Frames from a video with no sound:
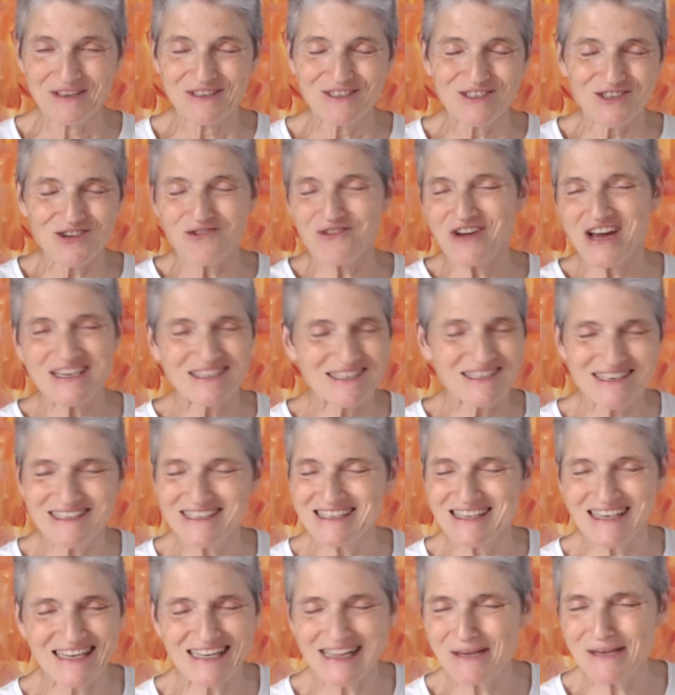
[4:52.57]
Sorry, I said
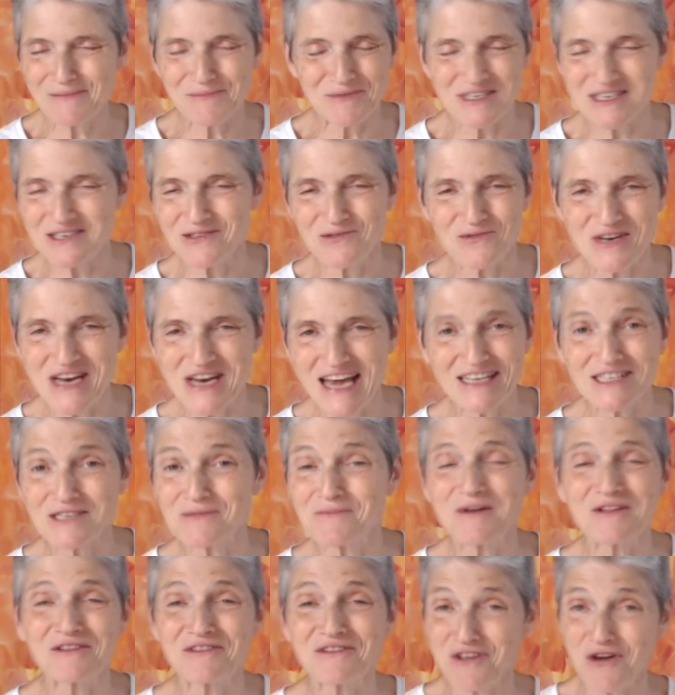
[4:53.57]
eclipses were next
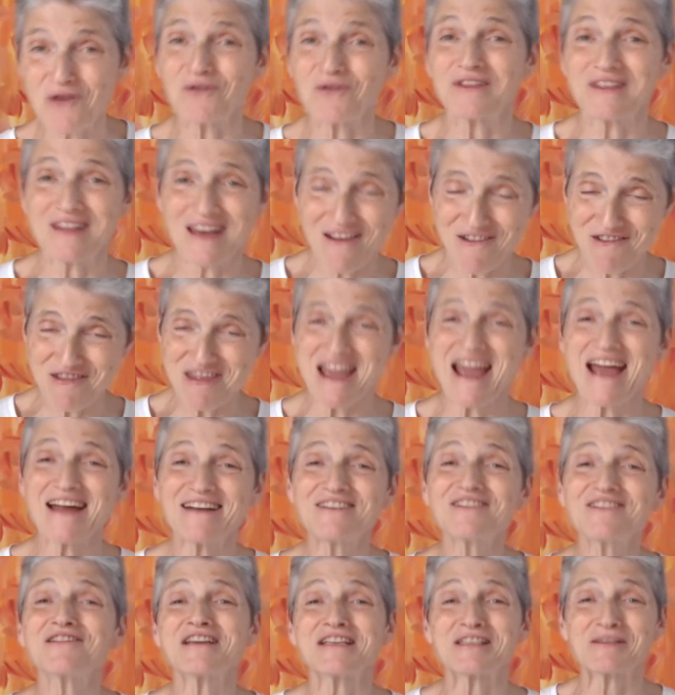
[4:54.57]
month. No, they're at the
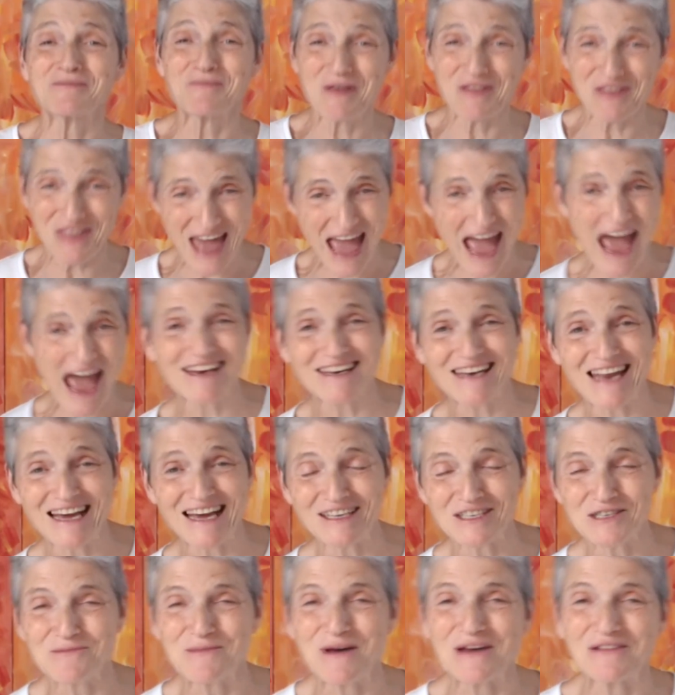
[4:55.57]
end of this month and
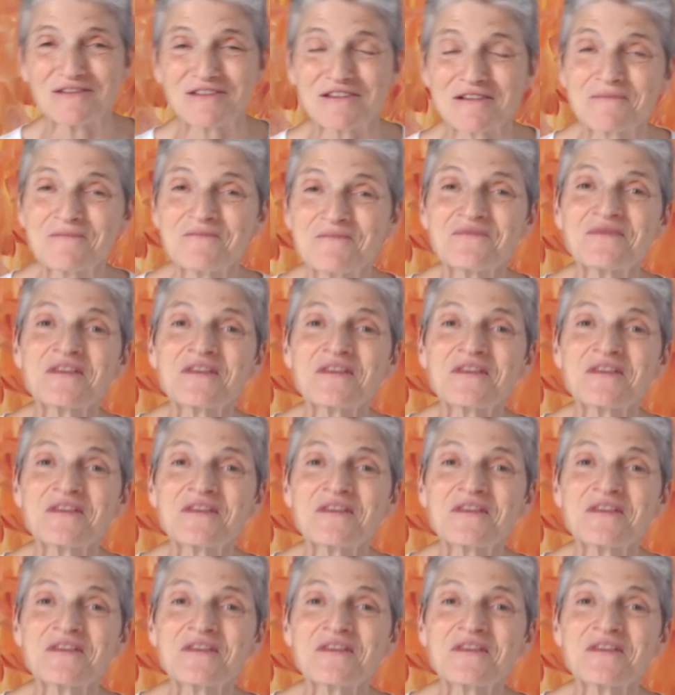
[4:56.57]
next month.